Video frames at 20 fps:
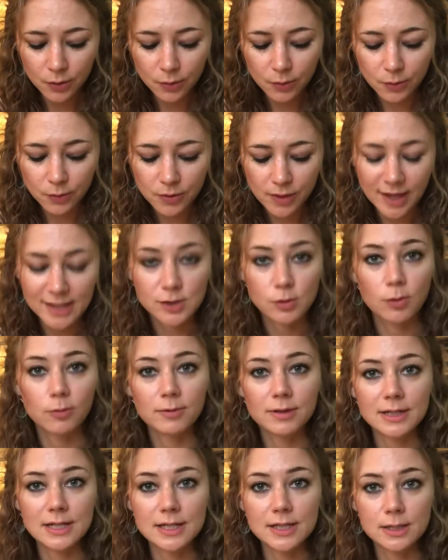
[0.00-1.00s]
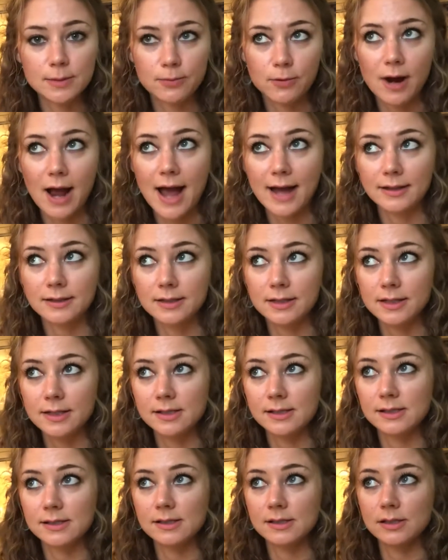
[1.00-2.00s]
That's when we need to
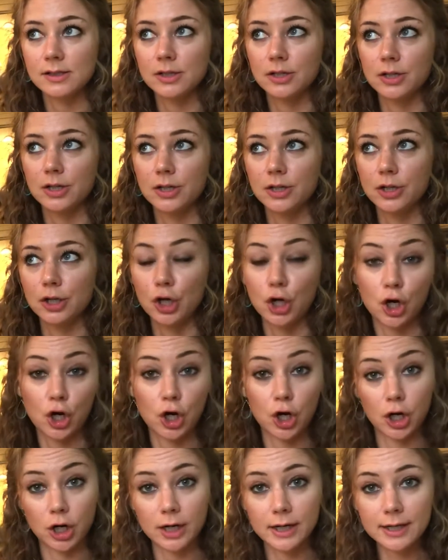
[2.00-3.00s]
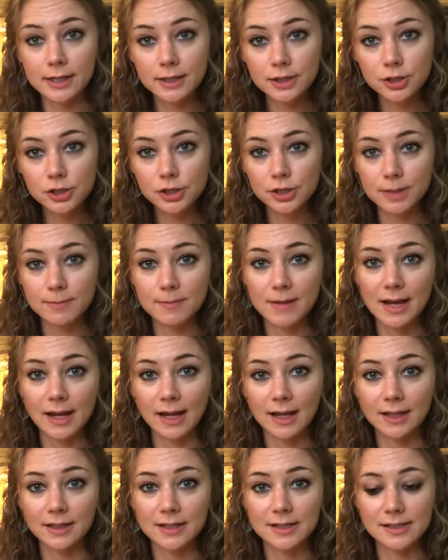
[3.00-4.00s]
practice courage in
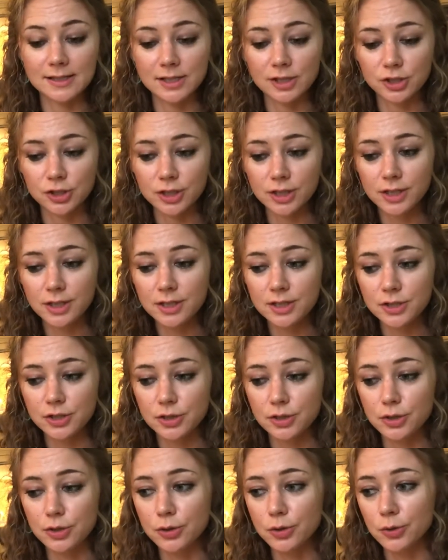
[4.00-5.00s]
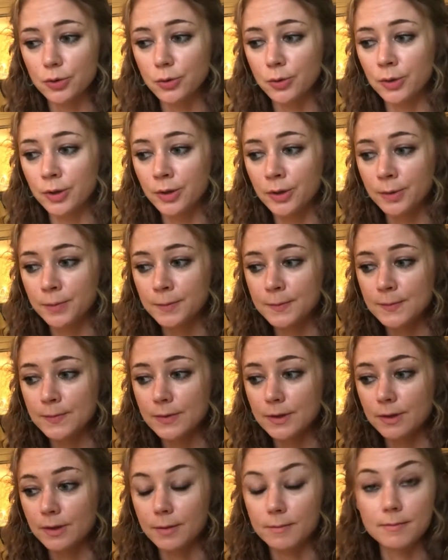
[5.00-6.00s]
making a decision to
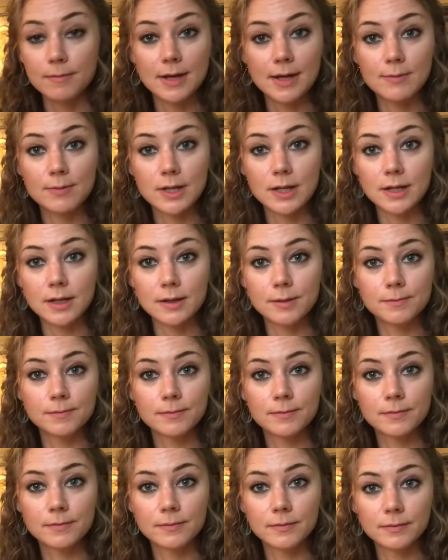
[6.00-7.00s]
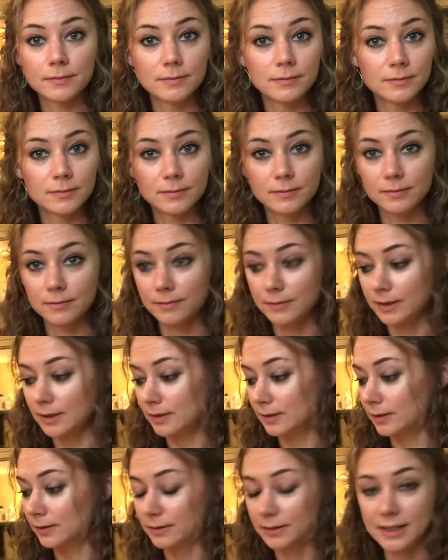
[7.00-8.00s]
maybe
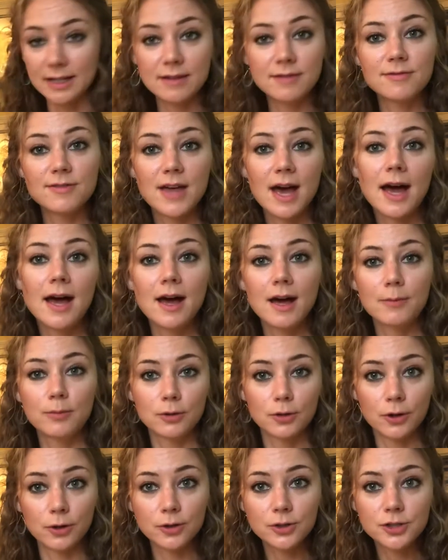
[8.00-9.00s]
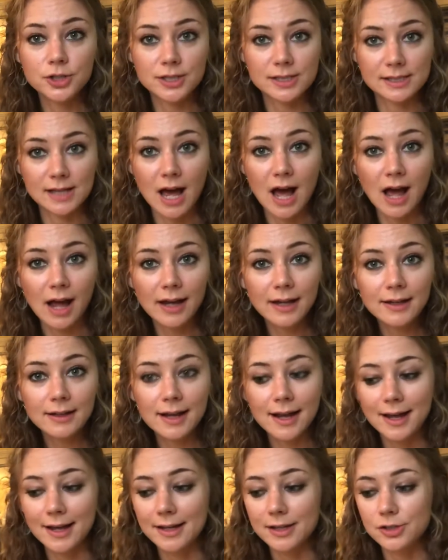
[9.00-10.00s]
leave that approach aside
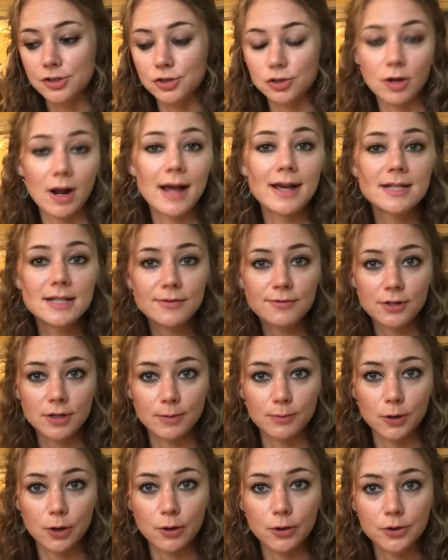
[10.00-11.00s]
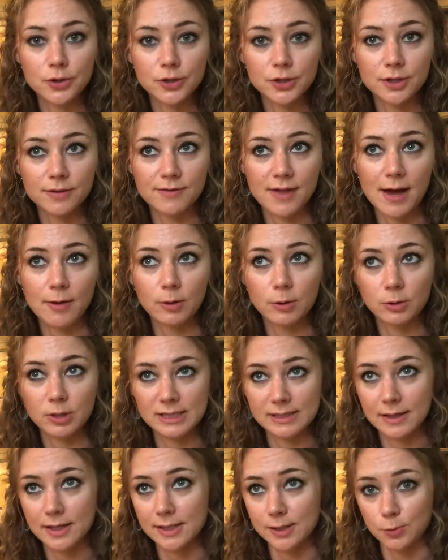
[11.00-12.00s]
and try a different approach if that one
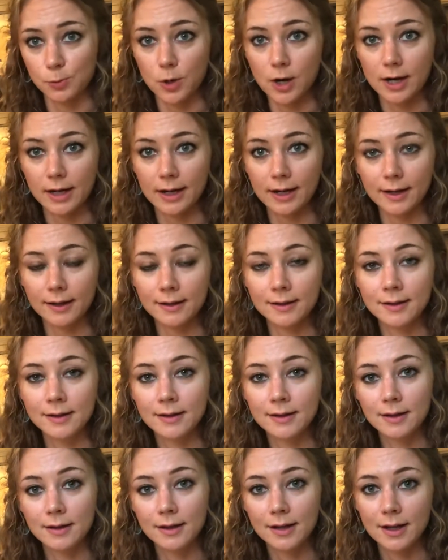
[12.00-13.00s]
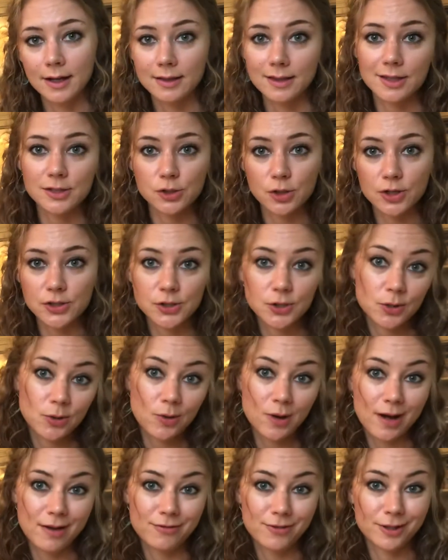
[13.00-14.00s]
isn't working. And that's also,
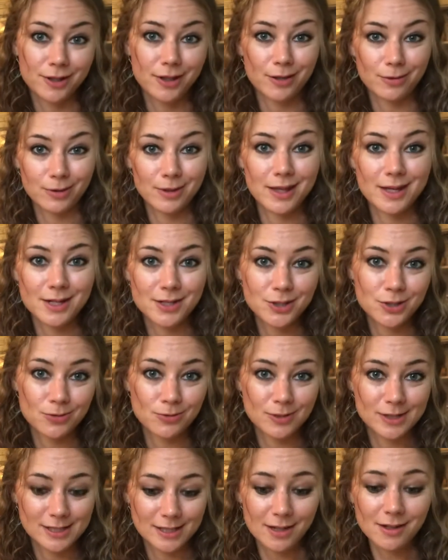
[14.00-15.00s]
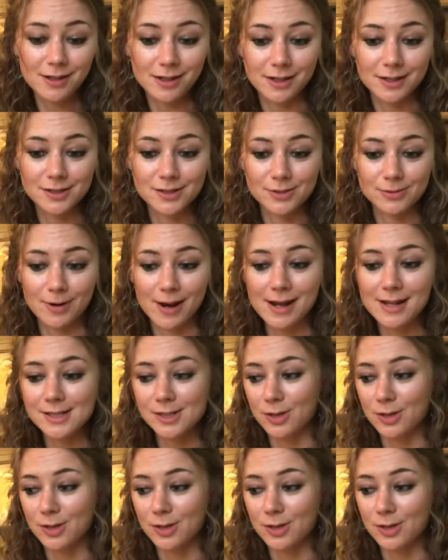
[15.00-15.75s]
I feel related to resilience, right?